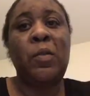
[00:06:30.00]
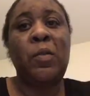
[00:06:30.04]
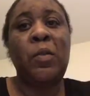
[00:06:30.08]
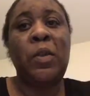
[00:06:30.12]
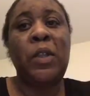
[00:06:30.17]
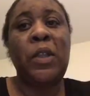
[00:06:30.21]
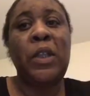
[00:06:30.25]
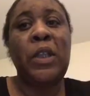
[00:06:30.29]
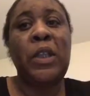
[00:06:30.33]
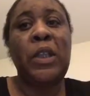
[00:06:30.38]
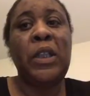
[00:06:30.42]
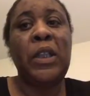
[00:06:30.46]

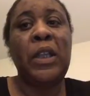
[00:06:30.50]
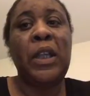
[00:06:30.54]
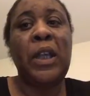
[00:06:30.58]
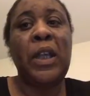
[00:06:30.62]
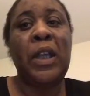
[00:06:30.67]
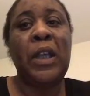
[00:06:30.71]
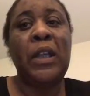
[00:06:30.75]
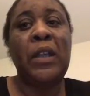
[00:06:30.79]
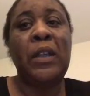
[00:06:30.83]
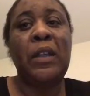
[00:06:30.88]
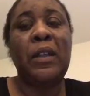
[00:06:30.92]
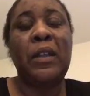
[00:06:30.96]
when he
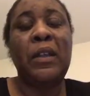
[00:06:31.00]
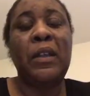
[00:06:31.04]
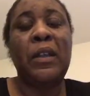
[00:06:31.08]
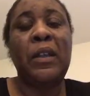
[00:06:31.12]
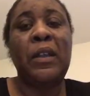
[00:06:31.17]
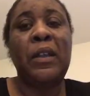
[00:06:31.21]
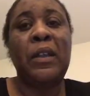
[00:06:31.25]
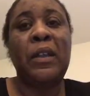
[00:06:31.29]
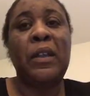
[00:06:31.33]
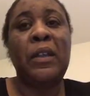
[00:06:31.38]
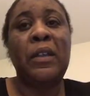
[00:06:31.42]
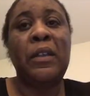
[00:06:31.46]
had
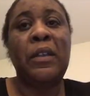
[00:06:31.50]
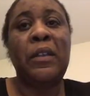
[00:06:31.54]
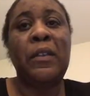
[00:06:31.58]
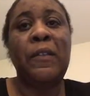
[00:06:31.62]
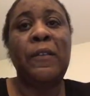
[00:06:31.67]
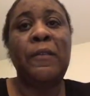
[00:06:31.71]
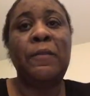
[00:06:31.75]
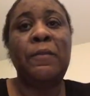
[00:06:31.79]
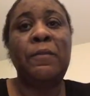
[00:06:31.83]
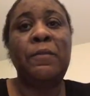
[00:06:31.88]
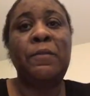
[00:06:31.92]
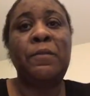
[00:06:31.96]

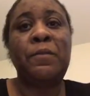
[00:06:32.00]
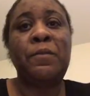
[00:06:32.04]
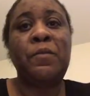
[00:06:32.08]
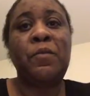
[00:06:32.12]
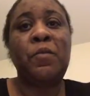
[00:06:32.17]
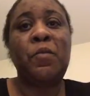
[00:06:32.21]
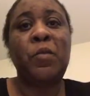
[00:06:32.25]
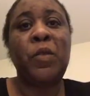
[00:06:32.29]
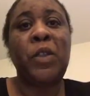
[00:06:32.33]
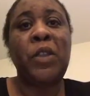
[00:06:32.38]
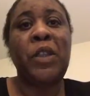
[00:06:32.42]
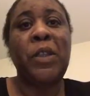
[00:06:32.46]

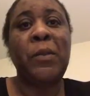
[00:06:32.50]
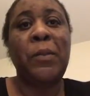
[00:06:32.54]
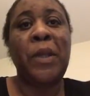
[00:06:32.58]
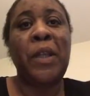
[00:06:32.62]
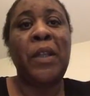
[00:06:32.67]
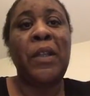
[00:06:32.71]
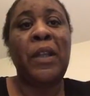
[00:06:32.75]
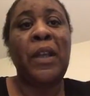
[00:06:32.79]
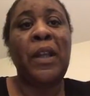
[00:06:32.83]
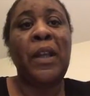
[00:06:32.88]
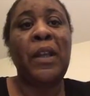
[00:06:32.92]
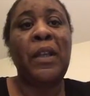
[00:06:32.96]
went to
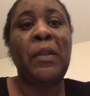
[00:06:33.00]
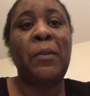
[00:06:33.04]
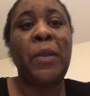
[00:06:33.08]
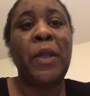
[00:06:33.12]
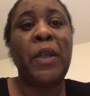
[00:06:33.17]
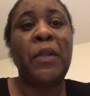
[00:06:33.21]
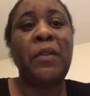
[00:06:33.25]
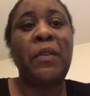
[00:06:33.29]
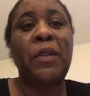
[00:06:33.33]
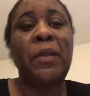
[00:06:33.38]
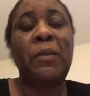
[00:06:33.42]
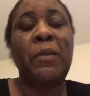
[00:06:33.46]
my dad
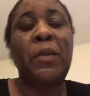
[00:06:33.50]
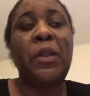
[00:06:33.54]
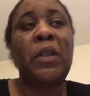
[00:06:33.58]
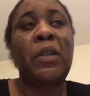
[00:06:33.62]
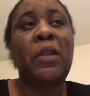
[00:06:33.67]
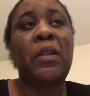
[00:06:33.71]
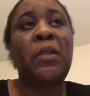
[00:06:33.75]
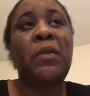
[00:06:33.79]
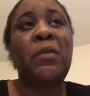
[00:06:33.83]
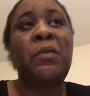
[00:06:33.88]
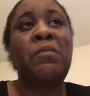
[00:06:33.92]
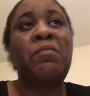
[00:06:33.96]
about
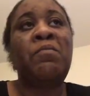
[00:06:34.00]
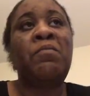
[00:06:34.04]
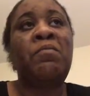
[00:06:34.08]
something,